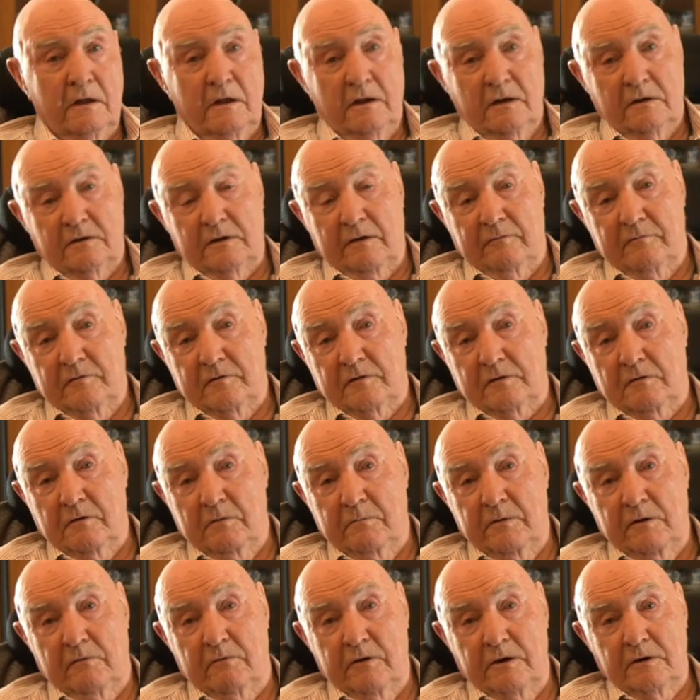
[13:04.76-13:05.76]
Some of us could
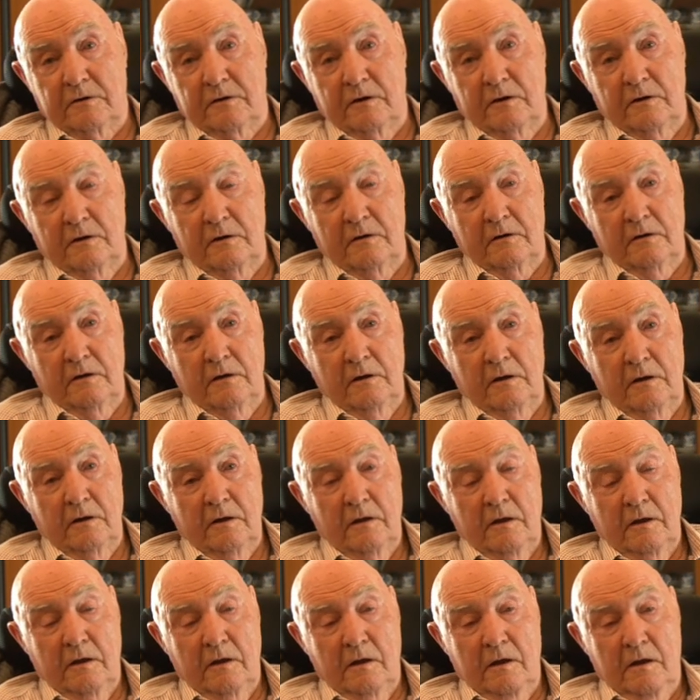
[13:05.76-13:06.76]
be Christians,
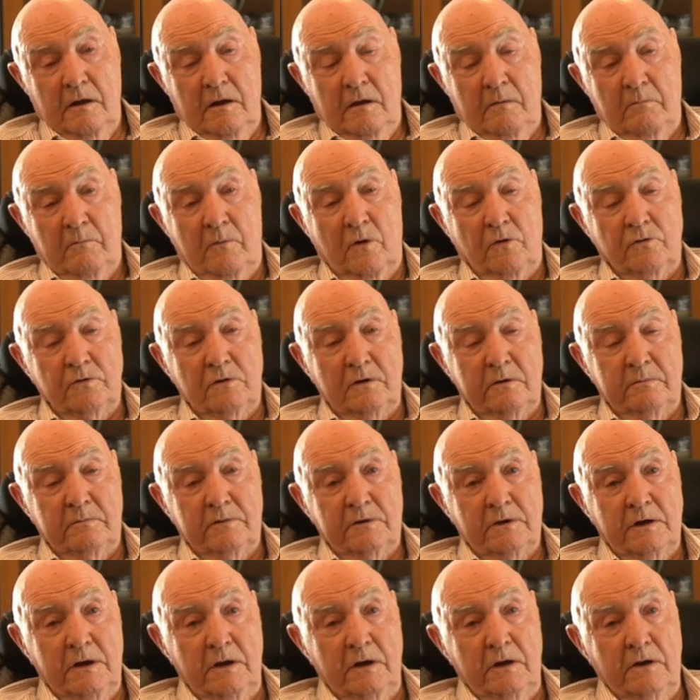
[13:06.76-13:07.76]
Muslims,
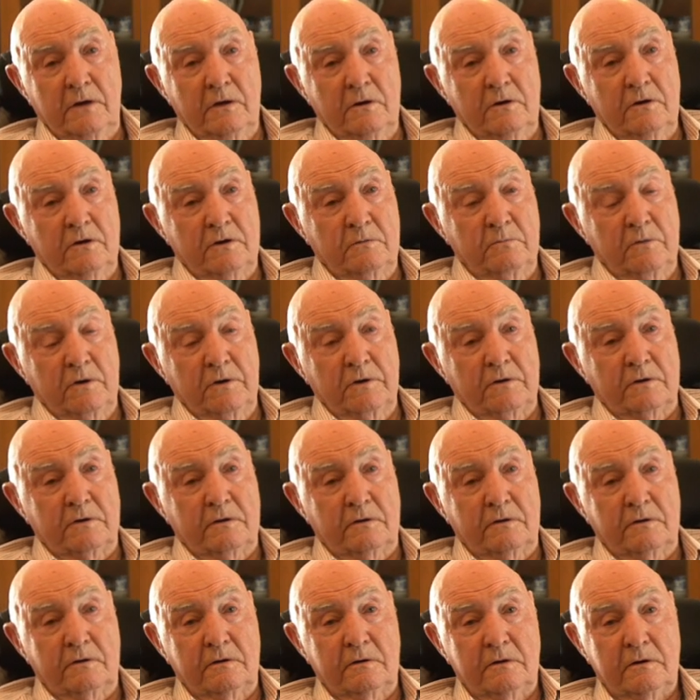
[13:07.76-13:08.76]
Hindus,
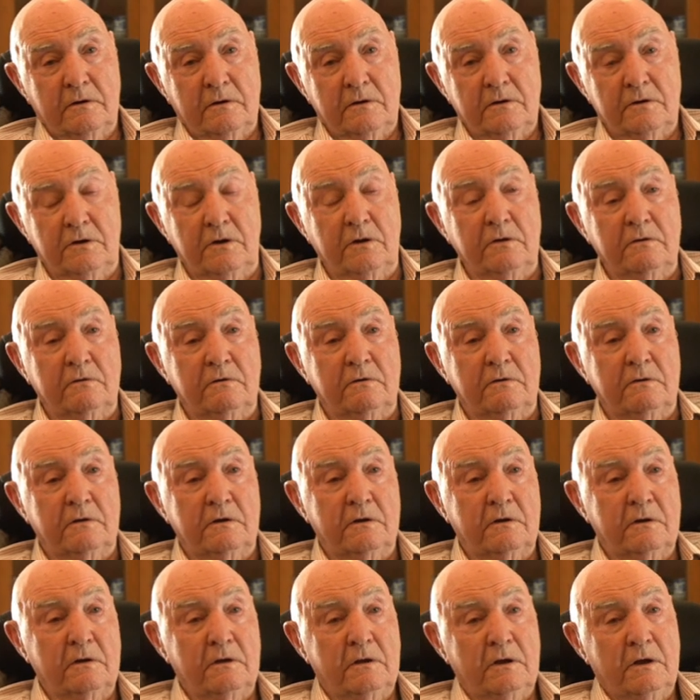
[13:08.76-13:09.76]
Buddhists, Jews.
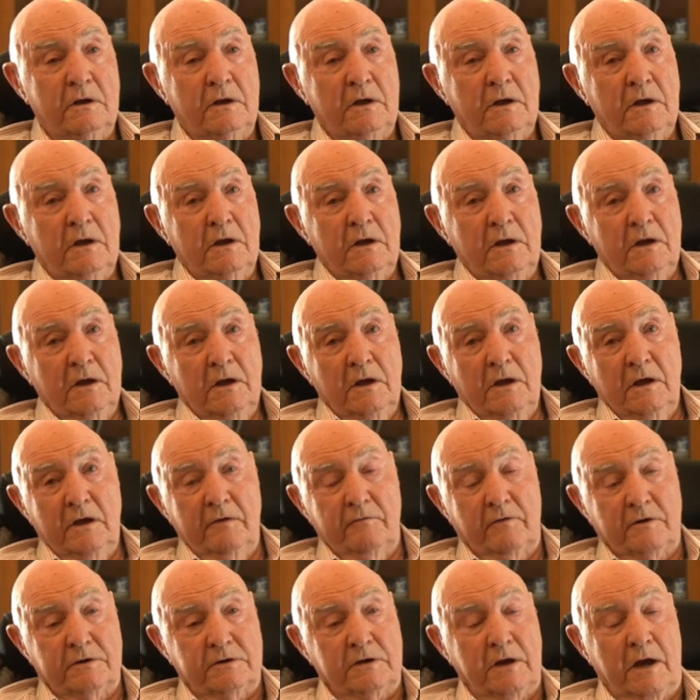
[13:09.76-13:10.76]
If
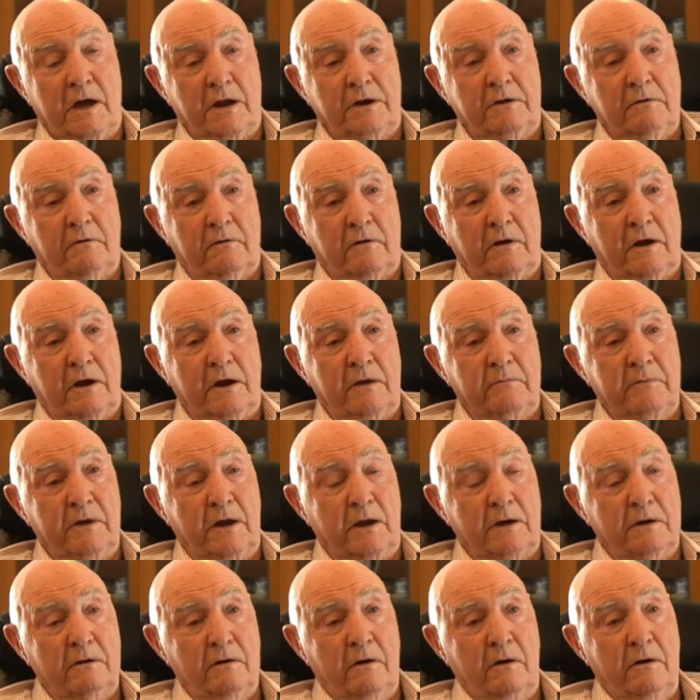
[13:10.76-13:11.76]
I start talking
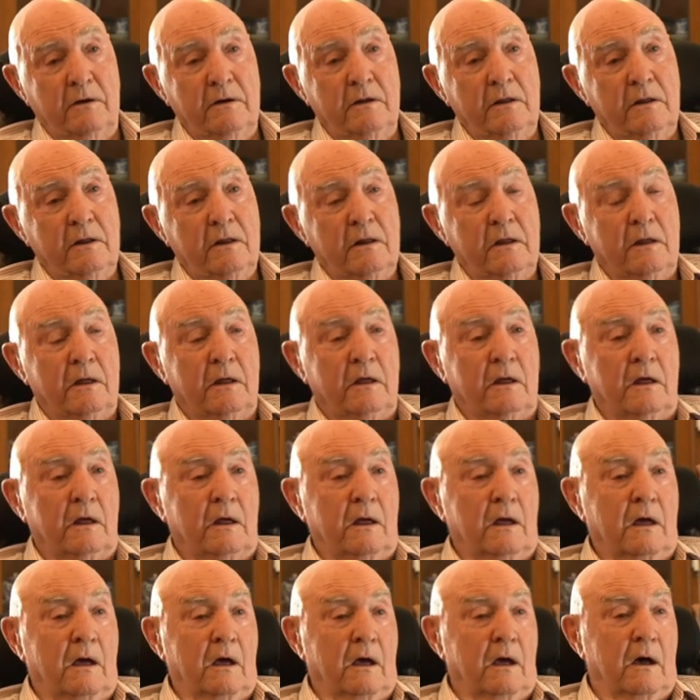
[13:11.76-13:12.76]
about God,
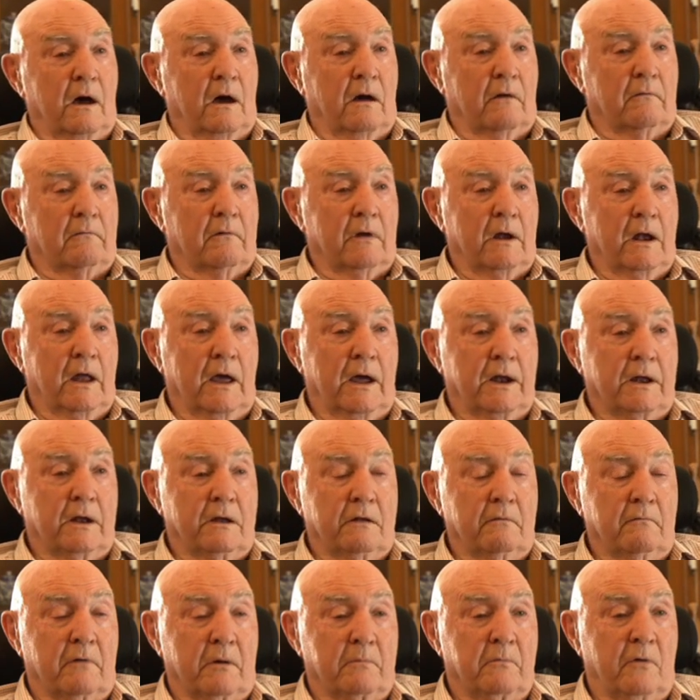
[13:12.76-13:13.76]
I'll relate it
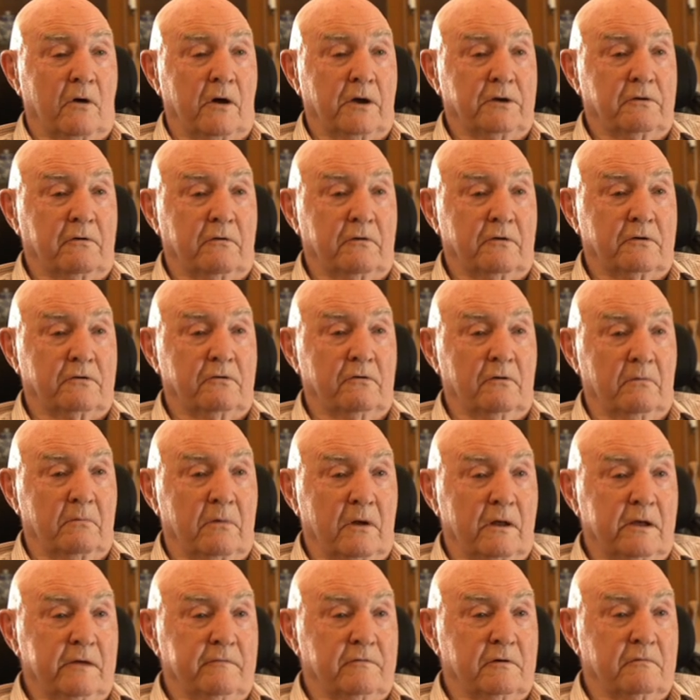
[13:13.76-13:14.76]
to what my traditional
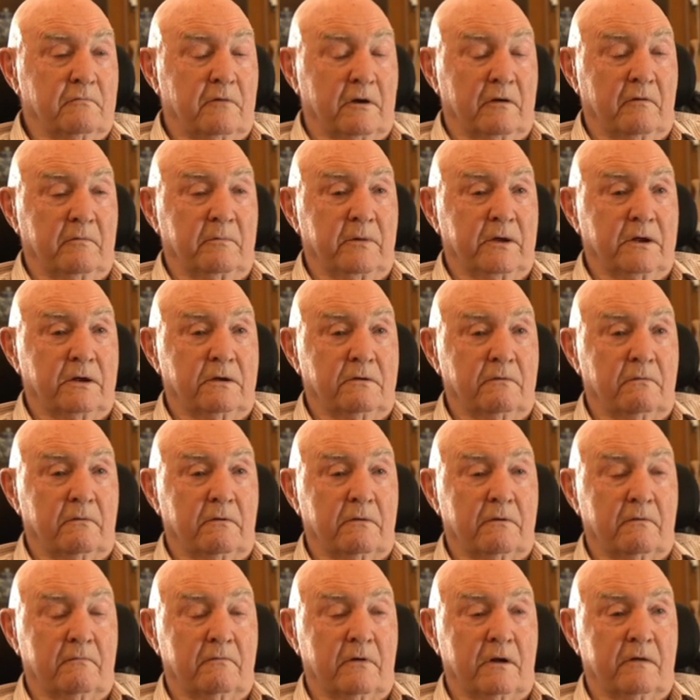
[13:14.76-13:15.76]
belief is, what I've been
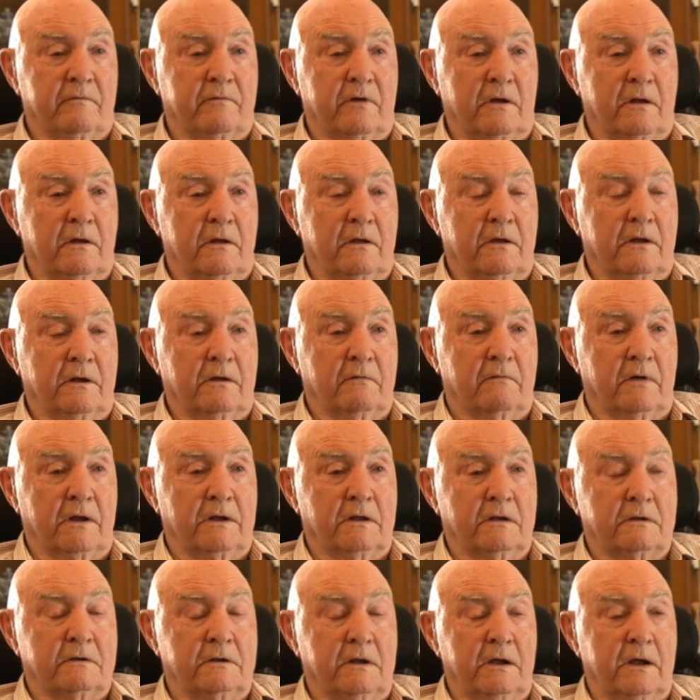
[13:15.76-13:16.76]
taught or what I've learned to
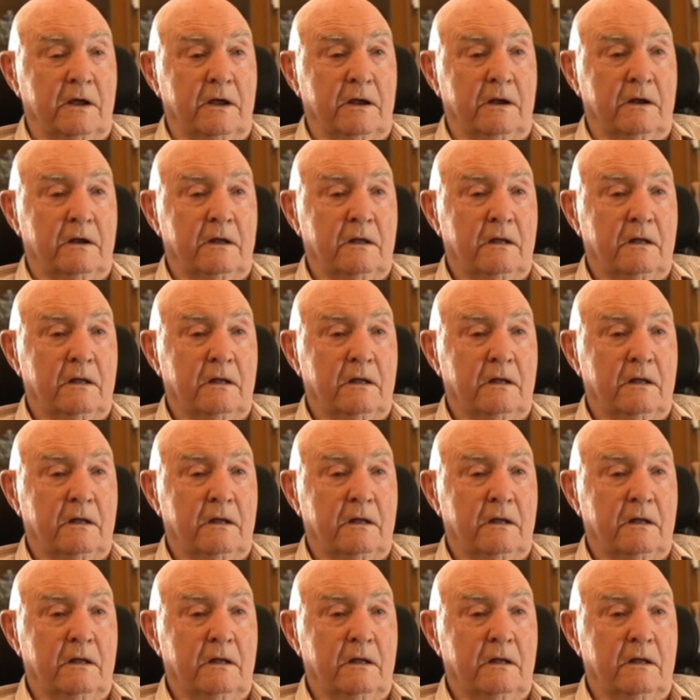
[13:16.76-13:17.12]
understand,